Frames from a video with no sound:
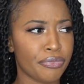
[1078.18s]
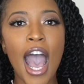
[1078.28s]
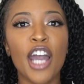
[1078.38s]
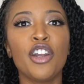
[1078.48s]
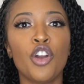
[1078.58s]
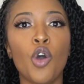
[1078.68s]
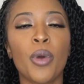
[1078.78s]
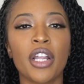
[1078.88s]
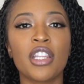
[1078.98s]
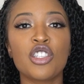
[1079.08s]
Out of
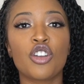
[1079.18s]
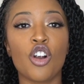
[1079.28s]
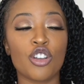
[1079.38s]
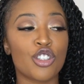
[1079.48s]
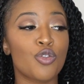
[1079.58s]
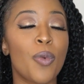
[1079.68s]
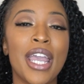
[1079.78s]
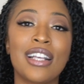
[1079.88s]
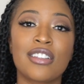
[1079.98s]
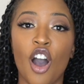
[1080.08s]
nowhere, this girl
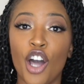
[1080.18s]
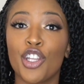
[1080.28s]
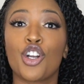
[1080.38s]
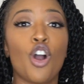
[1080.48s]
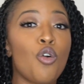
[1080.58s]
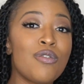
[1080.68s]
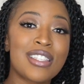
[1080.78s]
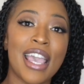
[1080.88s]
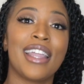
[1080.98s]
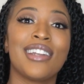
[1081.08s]
swings on the girl who's
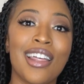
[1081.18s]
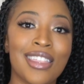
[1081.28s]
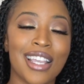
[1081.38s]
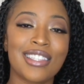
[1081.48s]
saying nothing.